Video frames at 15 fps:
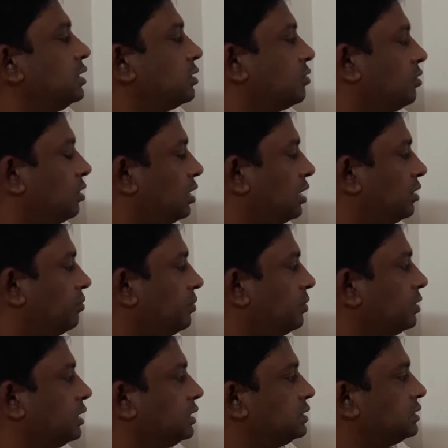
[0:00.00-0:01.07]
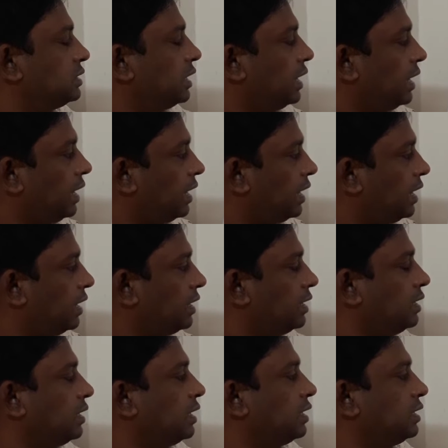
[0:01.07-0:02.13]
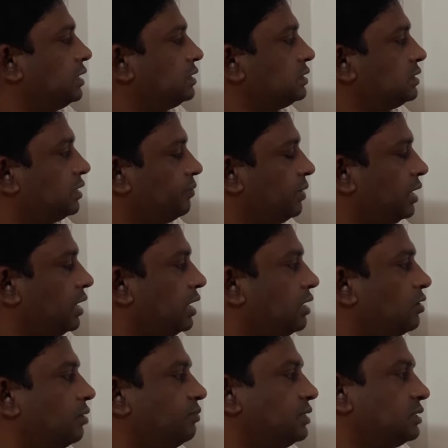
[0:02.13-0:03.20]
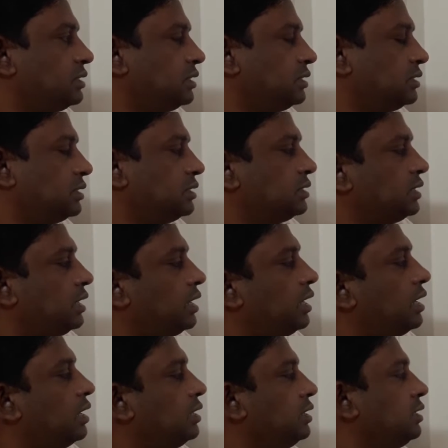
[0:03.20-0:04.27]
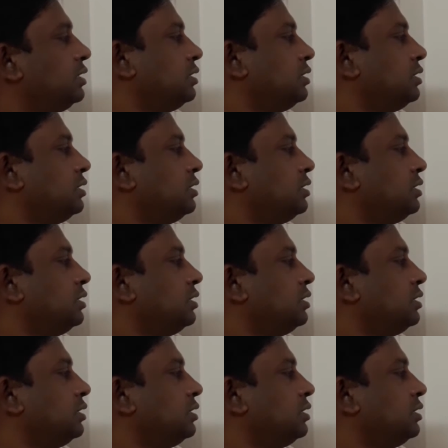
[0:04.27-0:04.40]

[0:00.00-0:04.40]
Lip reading: column is A, here is the beginning of the sentence, and